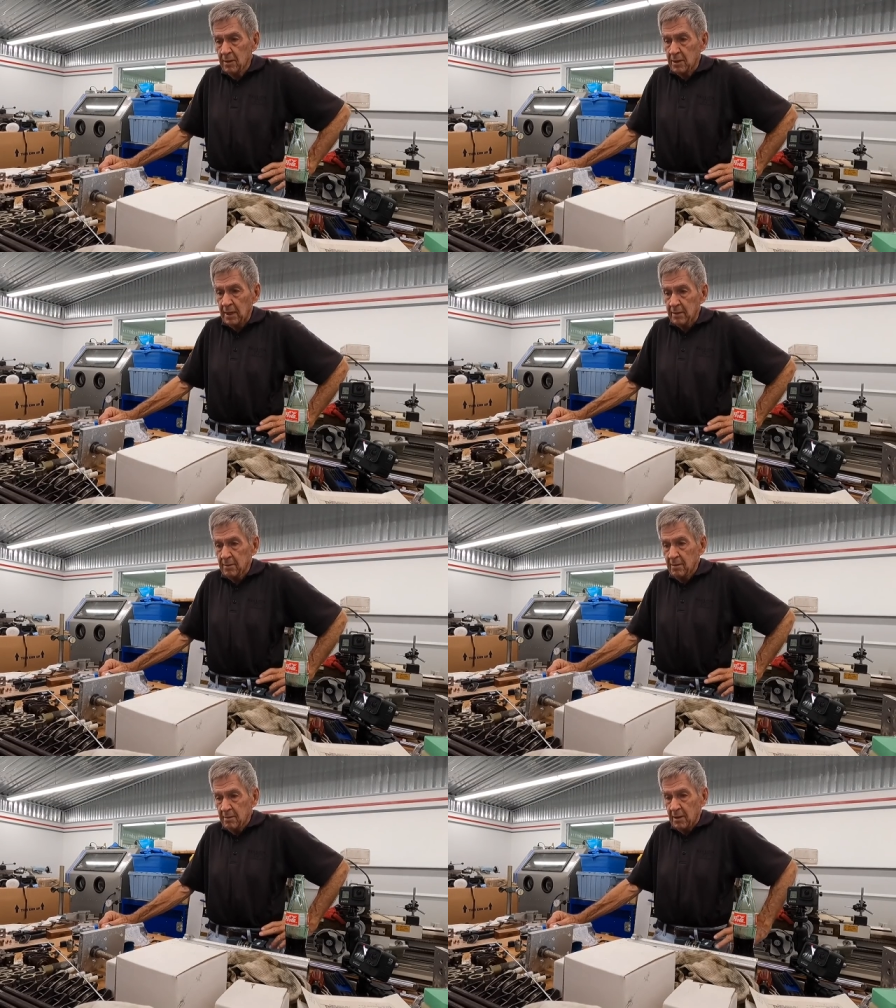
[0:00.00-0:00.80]
It's like,
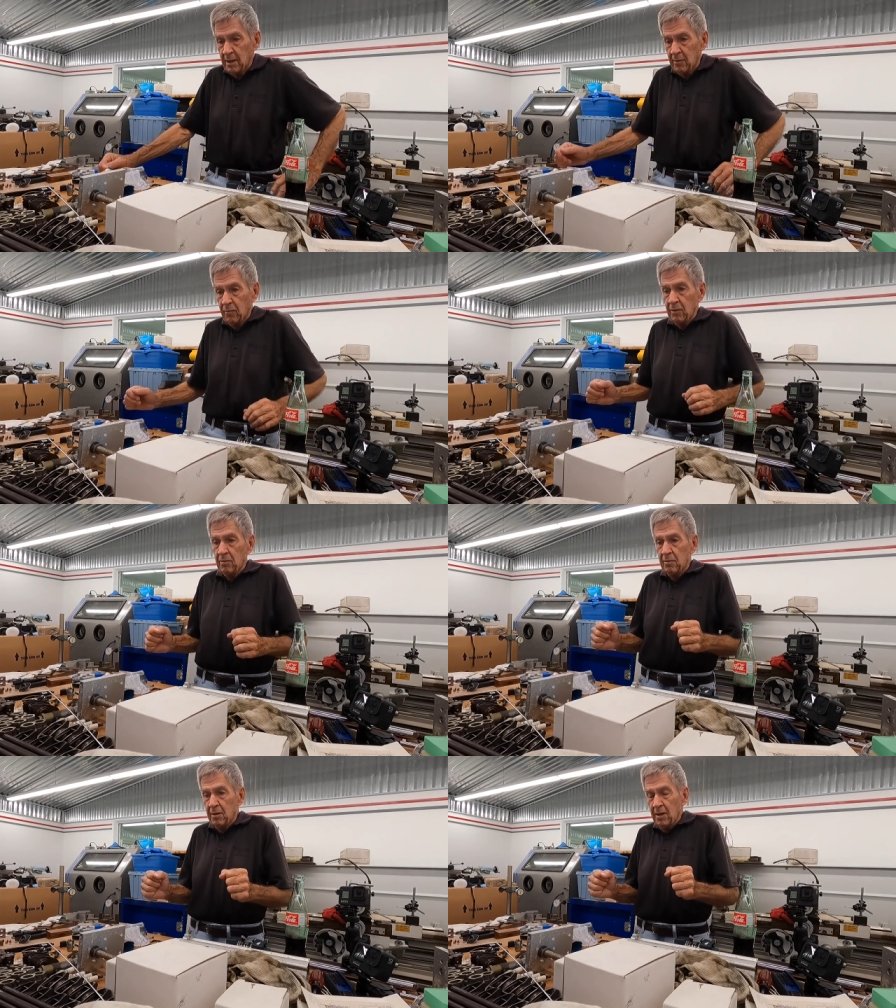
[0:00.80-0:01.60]
dang, we're
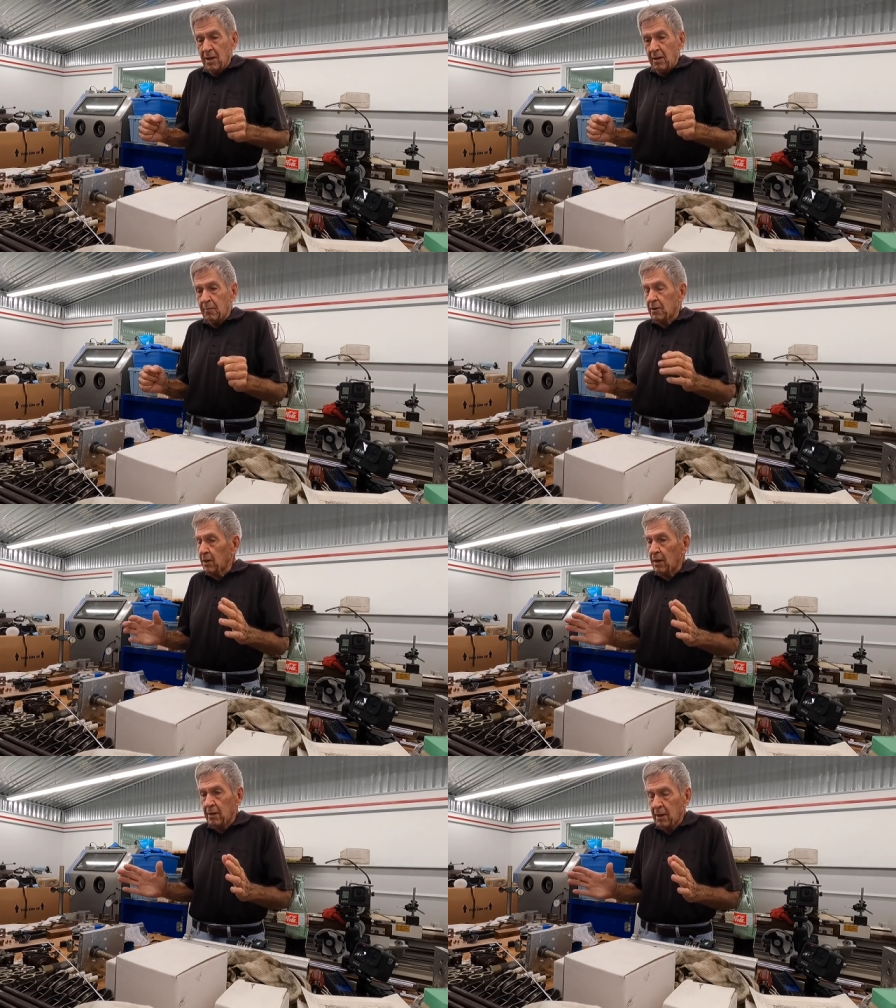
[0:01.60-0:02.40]
gonna. But
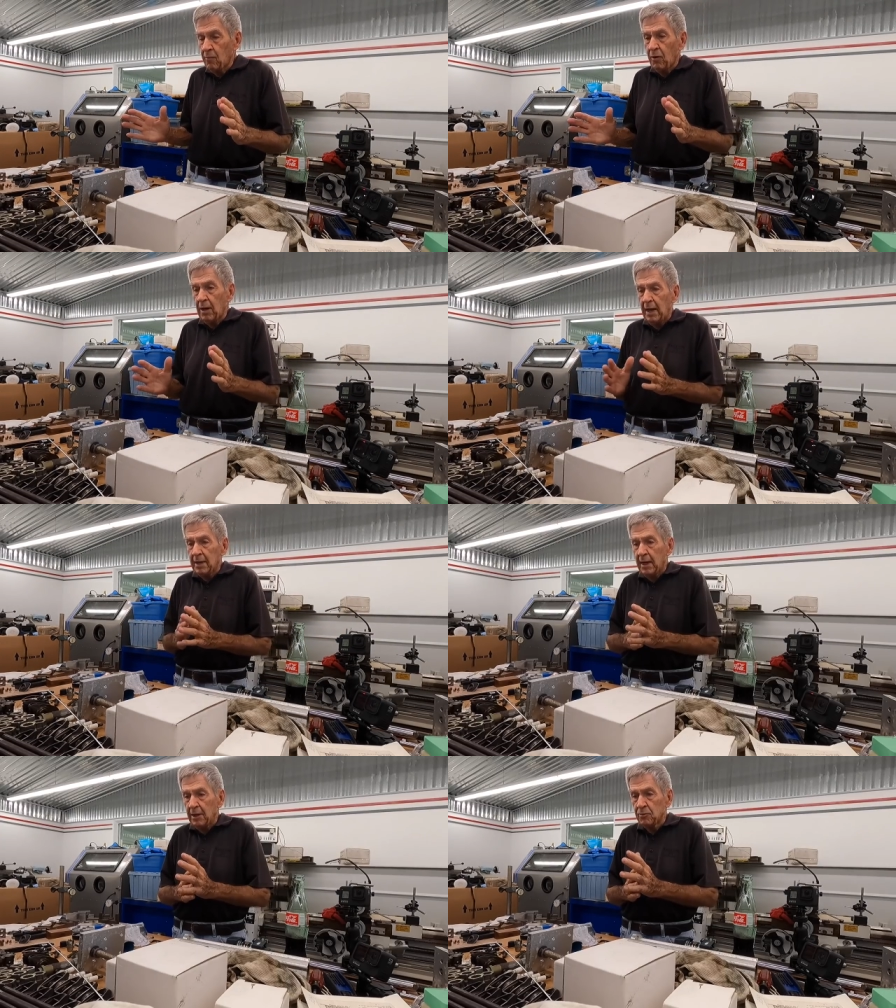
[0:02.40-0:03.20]
and then what a lot
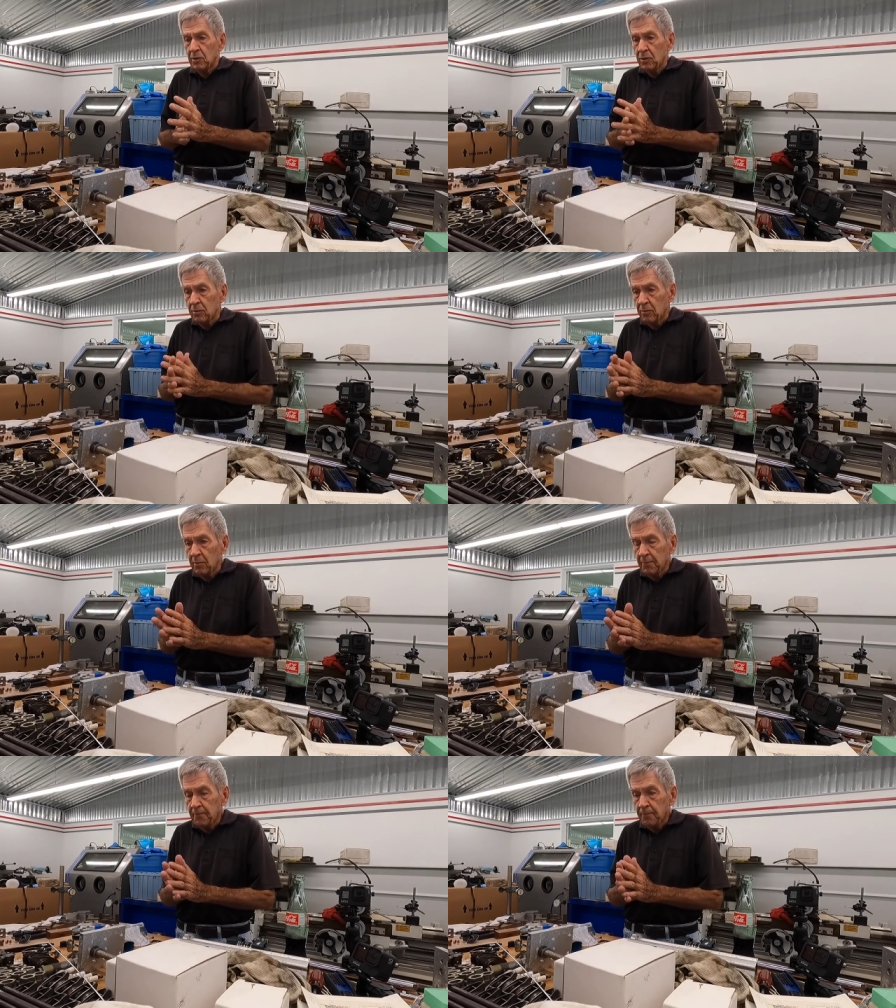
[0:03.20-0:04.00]
of guys would
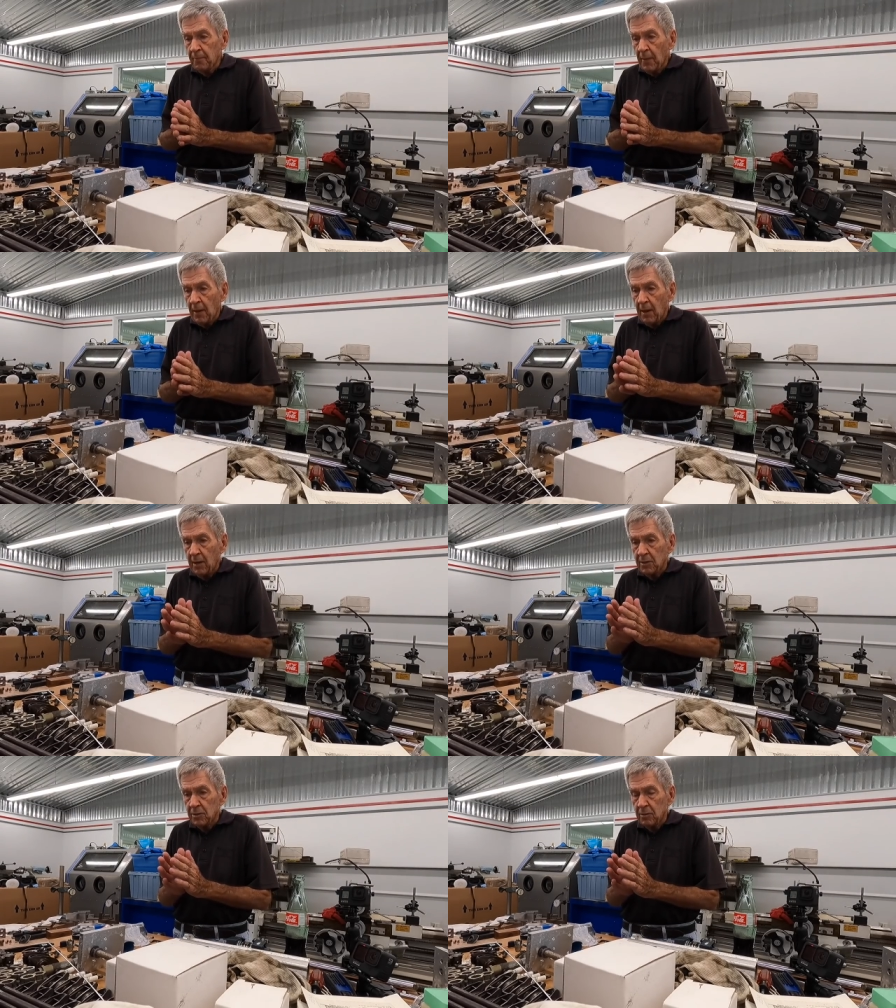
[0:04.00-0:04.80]
do
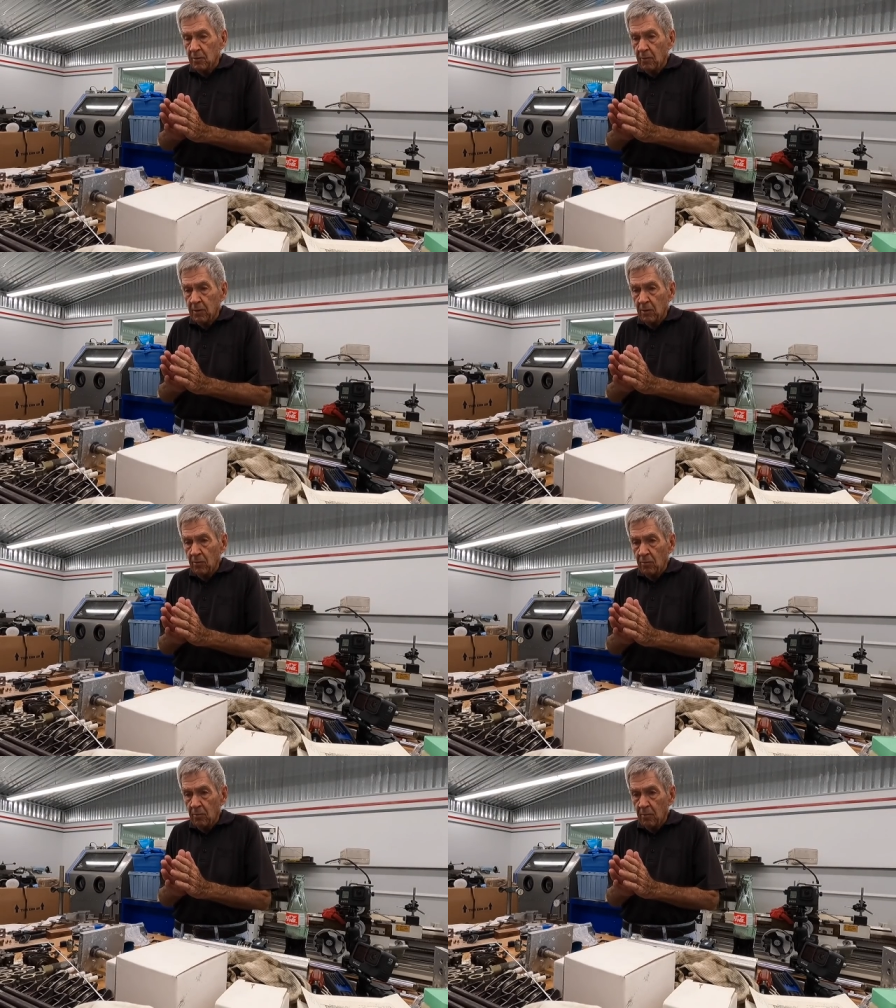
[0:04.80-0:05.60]
is when
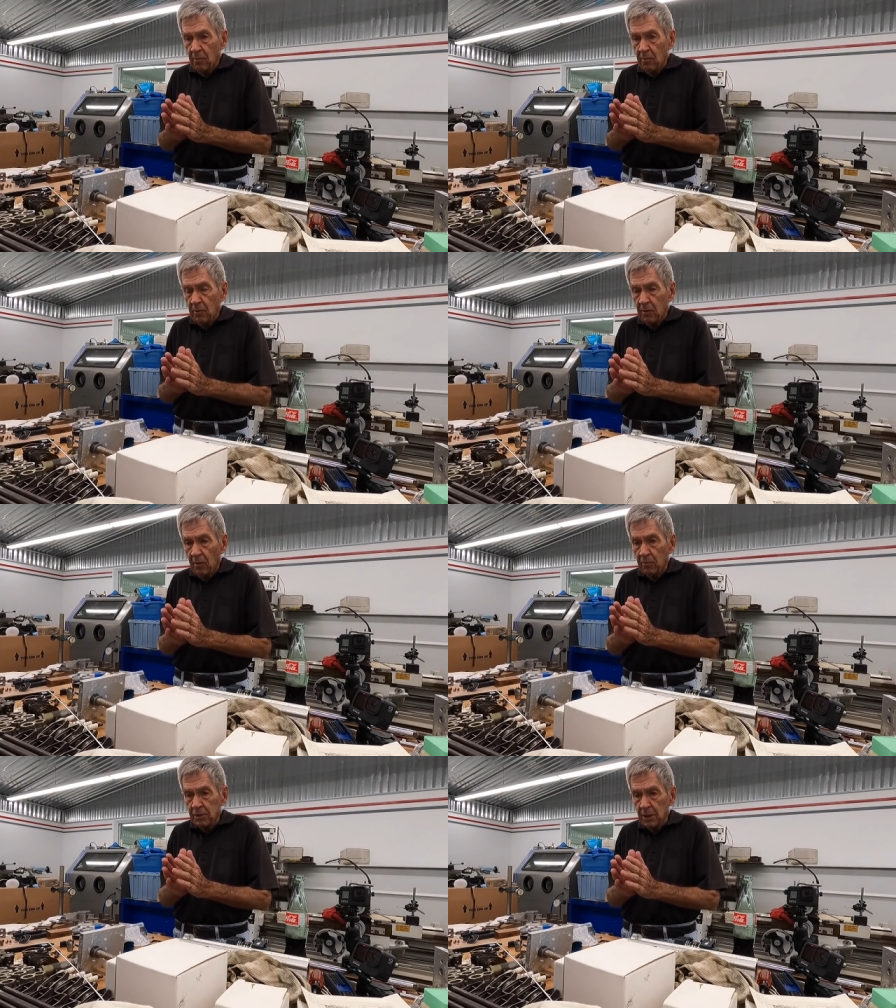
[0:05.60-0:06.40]
you when
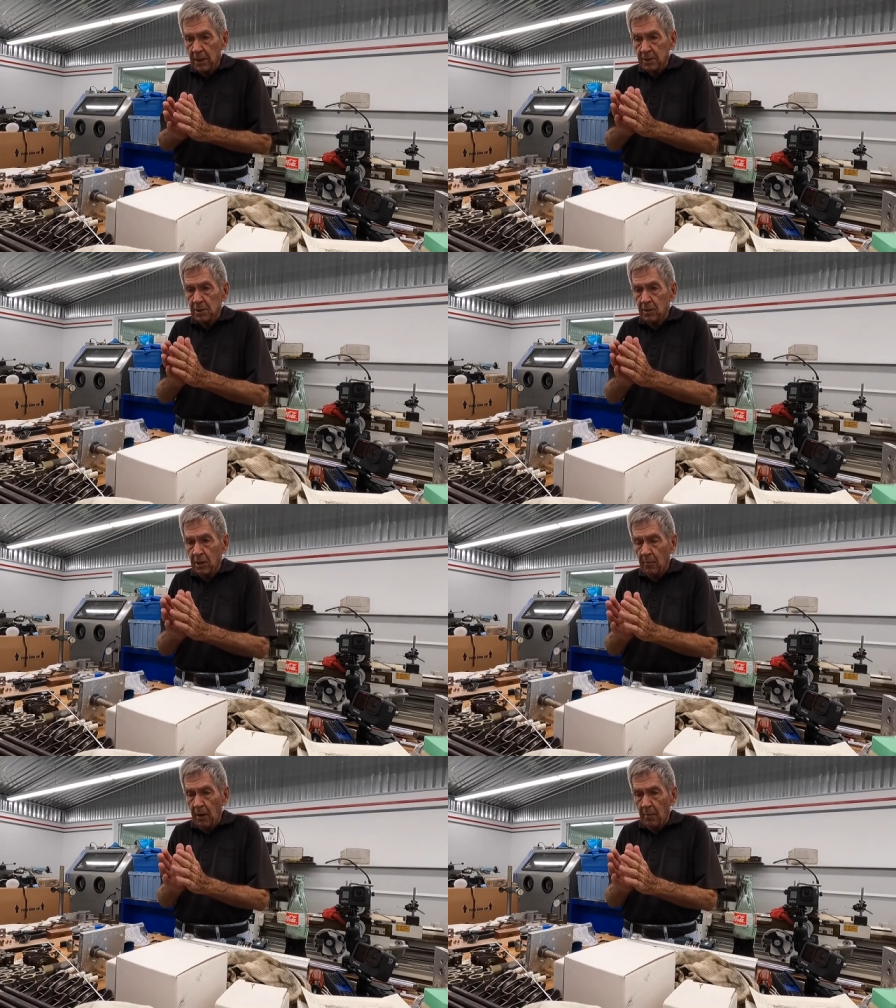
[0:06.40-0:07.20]
you're on slicks and you
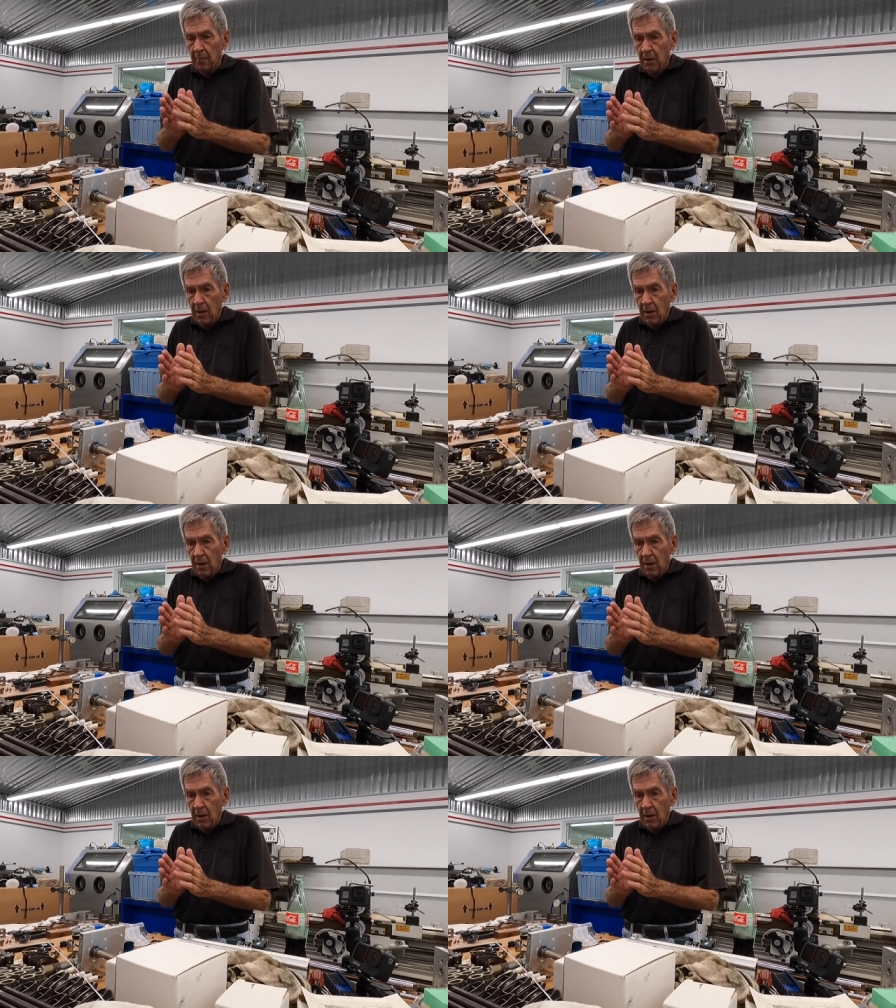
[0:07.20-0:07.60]
come up